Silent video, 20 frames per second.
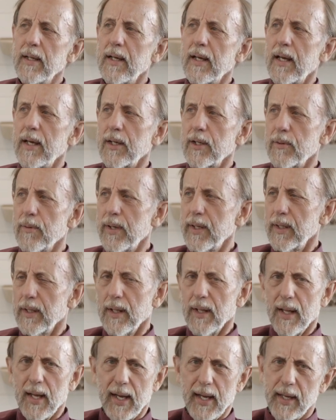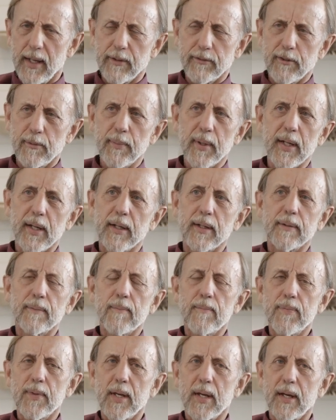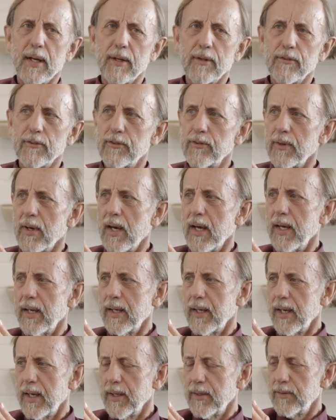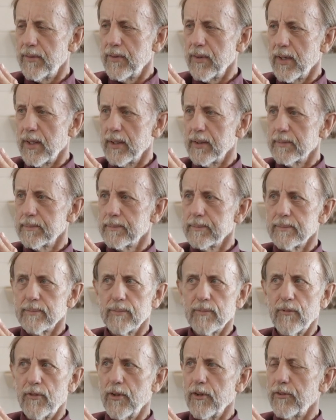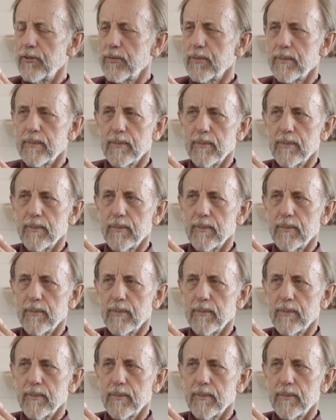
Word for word: and a great lion of a man. And I had just